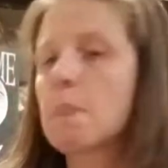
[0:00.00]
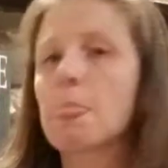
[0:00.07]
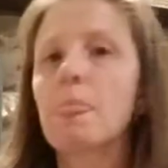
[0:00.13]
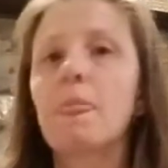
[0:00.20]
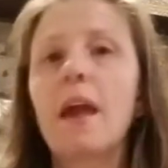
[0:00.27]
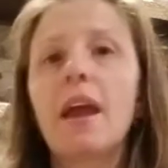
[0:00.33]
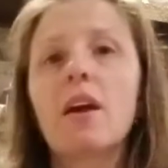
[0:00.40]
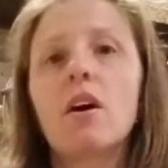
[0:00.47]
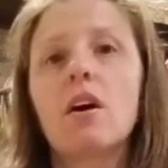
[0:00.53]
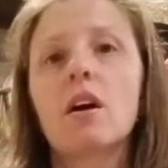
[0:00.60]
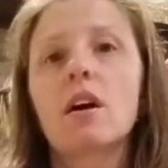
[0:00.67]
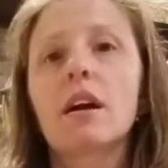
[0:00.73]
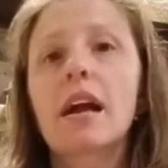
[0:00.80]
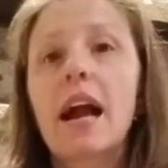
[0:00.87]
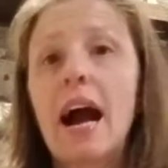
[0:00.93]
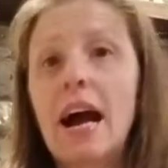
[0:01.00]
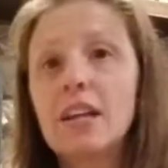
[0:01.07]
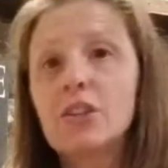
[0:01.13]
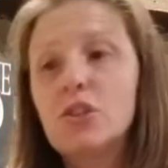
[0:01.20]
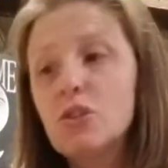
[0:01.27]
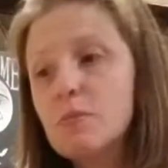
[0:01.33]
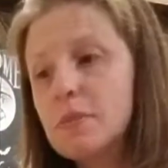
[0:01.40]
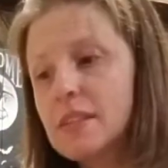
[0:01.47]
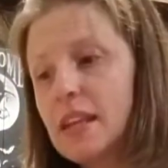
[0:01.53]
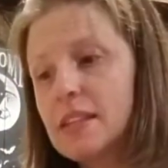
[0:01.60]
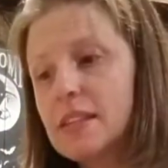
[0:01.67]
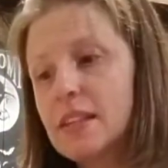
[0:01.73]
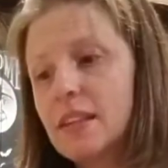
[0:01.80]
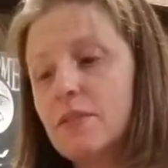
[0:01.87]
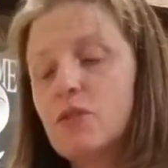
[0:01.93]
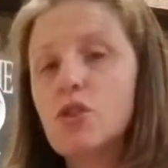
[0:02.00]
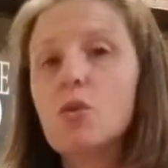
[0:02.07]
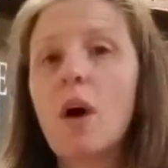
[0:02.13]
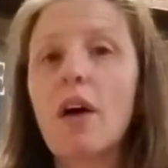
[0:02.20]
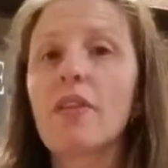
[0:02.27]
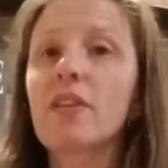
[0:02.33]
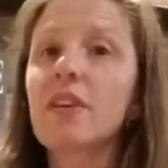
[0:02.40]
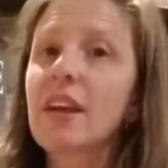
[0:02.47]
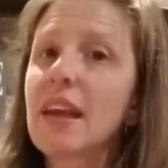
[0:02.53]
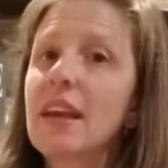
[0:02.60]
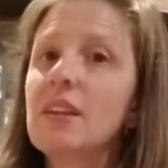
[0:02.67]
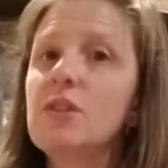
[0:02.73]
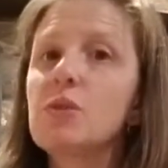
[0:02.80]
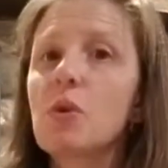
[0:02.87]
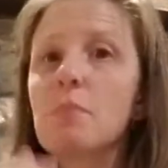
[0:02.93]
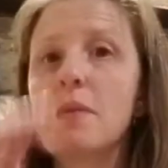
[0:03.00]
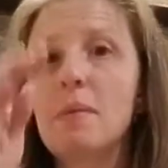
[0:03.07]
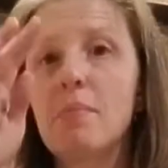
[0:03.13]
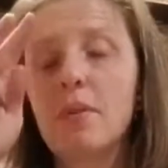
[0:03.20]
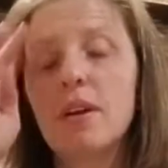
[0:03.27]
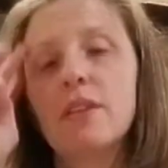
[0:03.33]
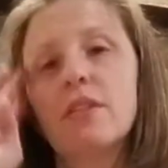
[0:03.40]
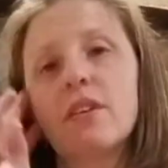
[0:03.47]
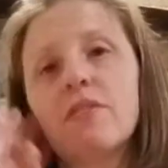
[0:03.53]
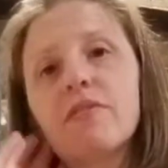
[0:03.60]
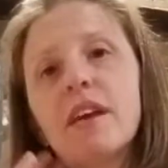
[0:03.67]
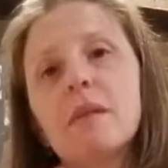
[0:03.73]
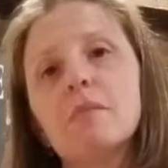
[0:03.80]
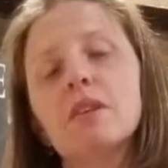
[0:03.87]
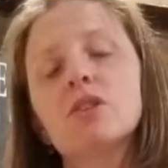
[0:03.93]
They are costume sensitive to other kids or people in their family.